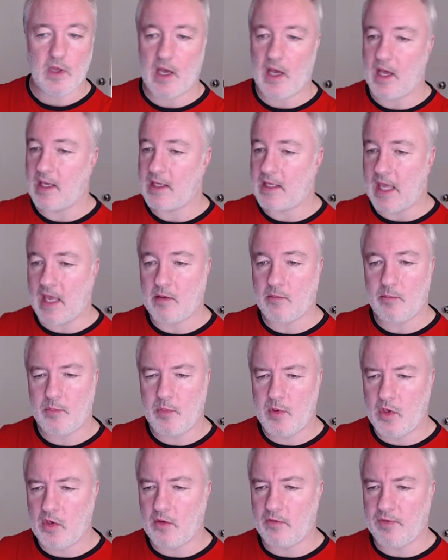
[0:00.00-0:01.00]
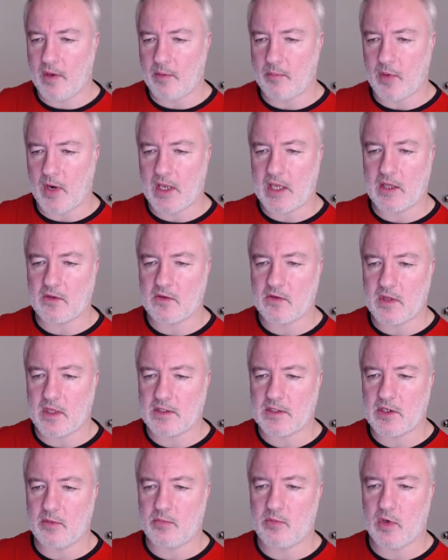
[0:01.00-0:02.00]
Again, beautifully breaking through that
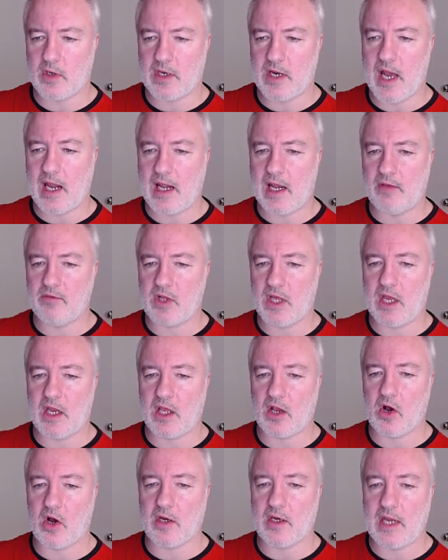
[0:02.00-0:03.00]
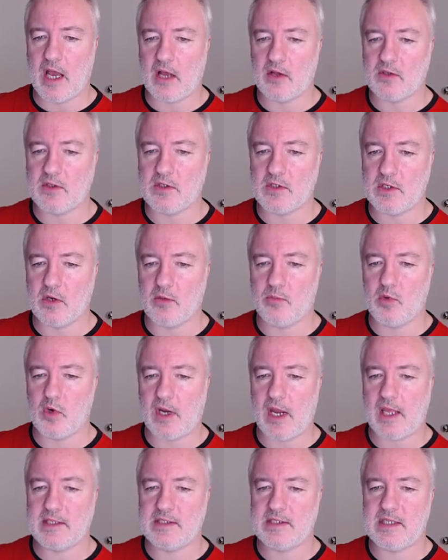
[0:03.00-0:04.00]
0.9 level, heading on down to
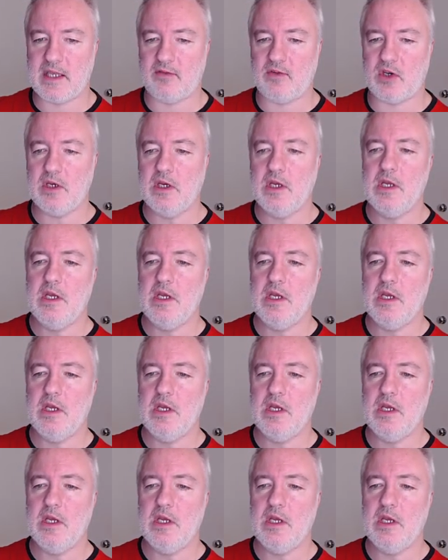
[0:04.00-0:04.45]
0.87,